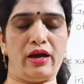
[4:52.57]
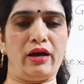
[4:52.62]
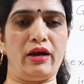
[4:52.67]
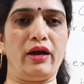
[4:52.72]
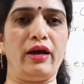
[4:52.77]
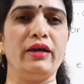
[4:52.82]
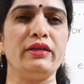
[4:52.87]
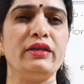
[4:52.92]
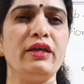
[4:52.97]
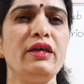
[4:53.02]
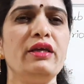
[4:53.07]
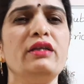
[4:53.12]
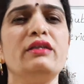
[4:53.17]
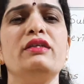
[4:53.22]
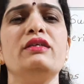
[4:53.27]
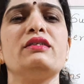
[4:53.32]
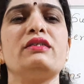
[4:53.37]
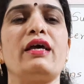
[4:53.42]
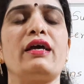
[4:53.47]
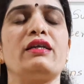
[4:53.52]
I think
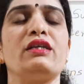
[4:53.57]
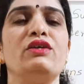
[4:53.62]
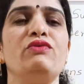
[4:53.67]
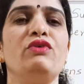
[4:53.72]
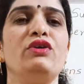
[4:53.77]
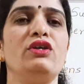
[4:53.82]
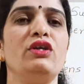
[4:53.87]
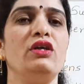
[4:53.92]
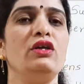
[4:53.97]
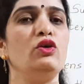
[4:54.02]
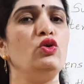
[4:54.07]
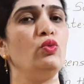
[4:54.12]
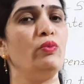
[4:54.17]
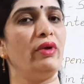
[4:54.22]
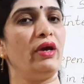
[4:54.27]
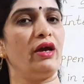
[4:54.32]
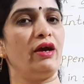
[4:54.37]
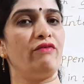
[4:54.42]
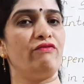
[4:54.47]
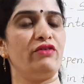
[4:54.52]
this activity you may
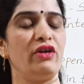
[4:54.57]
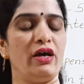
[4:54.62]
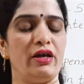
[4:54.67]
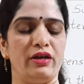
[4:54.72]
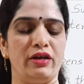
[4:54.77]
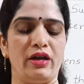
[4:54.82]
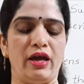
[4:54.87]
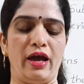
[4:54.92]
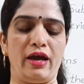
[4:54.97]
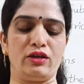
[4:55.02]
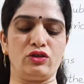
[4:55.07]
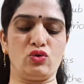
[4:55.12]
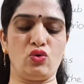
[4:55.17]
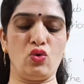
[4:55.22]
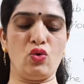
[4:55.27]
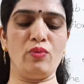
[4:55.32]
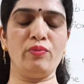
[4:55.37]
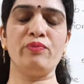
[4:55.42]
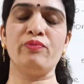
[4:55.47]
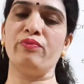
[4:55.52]
have done at
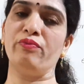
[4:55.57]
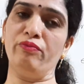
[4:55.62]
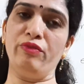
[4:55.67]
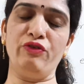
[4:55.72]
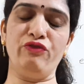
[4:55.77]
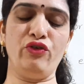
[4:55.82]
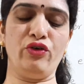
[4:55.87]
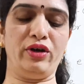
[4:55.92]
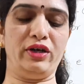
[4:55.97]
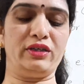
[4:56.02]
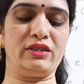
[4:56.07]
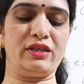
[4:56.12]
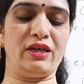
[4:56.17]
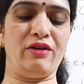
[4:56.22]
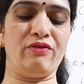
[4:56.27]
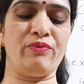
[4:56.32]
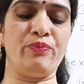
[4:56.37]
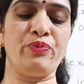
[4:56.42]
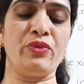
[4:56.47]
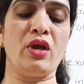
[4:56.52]
home before itself.
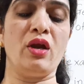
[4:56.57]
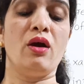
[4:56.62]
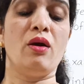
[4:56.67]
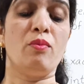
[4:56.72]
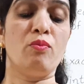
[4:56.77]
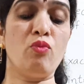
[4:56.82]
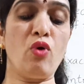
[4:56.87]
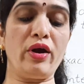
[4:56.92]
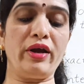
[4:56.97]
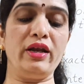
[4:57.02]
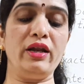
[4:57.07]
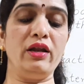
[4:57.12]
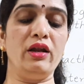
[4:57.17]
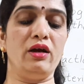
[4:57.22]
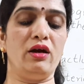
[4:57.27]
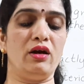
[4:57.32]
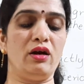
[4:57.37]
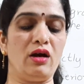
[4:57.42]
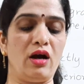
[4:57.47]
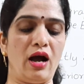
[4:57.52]
Boil
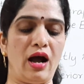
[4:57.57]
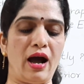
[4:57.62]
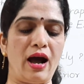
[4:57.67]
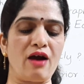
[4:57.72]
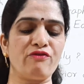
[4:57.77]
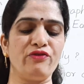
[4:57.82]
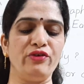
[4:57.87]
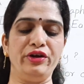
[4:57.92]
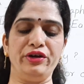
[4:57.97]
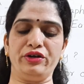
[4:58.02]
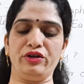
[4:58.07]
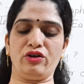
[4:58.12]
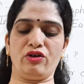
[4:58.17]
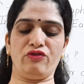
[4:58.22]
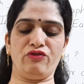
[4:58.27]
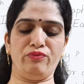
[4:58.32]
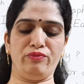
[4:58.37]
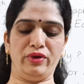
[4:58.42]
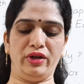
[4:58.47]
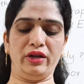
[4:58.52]
a half liter
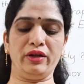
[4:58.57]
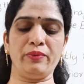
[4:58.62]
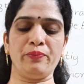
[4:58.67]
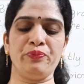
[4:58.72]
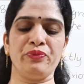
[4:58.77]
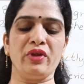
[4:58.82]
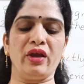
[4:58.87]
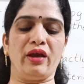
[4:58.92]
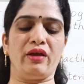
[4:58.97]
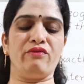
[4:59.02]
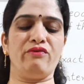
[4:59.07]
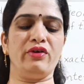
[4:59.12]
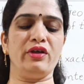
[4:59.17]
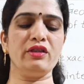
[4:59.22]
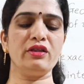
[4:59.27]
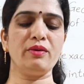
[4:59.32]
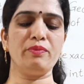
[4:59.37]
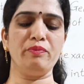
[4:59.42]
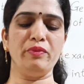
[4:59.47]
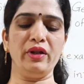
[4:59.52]
of milk And when
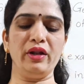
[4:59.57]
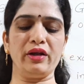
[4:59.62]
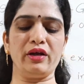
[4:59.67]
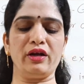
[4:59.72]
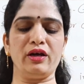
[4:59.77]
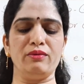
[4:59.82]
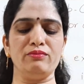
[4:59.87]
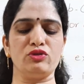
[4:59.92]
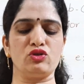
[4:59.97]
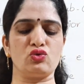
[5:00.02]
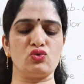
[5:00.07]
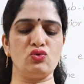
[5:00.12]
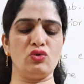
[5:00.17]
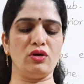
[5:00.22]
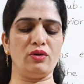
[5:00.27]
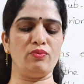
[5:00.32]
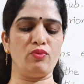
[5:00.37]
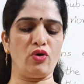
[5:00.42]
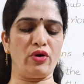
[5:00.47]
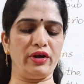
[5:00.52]
the milk comes to a
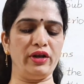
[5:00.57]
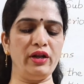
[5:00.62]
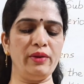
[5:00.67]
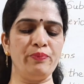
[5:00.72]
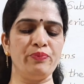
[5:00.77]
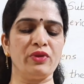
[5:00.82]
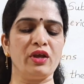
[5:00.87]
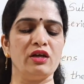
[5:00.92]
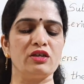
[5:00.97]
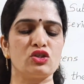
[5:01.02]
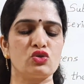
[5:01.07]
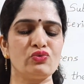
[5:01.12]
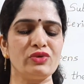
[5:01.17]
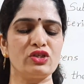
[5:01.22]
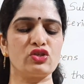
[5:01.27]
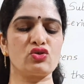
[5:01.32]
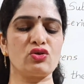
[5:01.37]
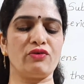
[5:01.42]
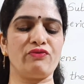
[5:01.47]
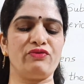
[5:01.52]
boil,
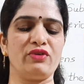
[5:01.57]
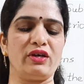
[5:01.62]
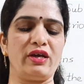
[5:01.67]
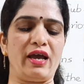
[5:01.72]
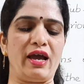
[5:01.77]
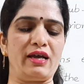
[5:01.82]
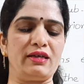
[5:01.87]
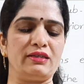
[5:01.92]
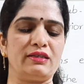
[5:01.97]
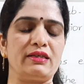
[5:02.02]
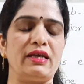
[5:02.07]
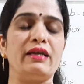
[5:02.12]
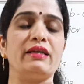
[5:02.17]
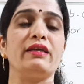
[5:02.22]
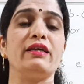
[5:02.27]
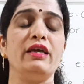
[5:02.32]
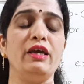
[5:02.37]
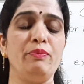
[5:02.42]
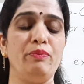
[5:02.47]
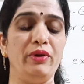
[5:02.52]
switch off the gas and
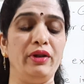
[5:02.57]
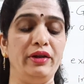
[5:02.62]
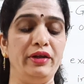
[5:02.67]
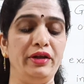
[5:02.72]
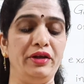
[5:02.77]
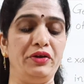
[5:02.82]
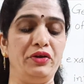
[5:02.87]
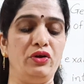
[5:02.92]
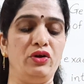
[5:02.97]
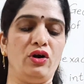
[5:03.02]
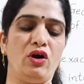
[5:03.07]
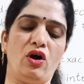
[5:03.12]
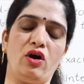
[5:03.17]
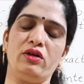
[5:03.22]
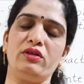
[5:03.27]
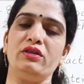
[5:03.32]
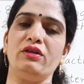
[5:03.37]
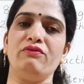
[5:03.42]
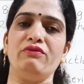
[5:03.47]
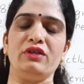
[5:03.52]
keep a lid
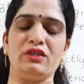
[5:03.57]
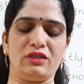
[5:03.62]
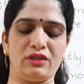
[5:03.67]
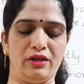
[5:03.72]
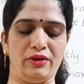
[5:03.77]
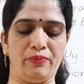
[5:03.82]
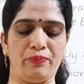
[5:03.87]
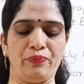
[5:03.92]
on the vessel.